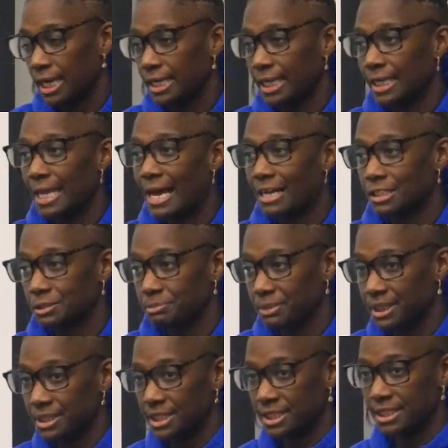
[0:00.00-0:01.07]
It allows
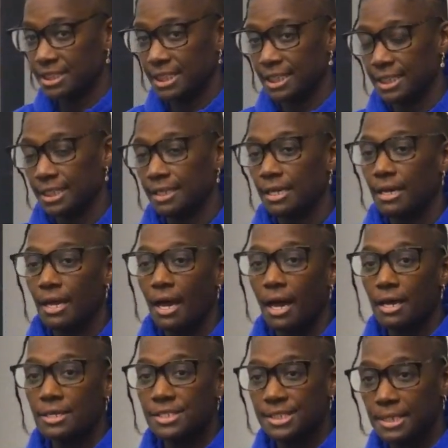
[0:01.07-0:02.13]
me to see
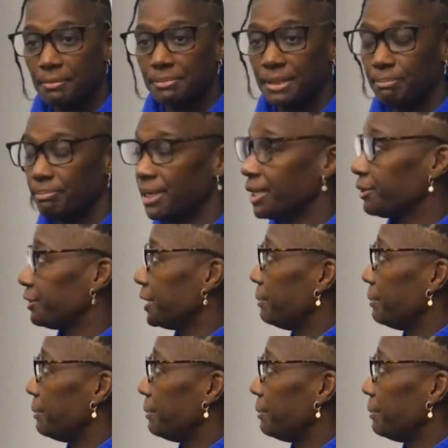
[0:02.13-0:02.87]
something bigger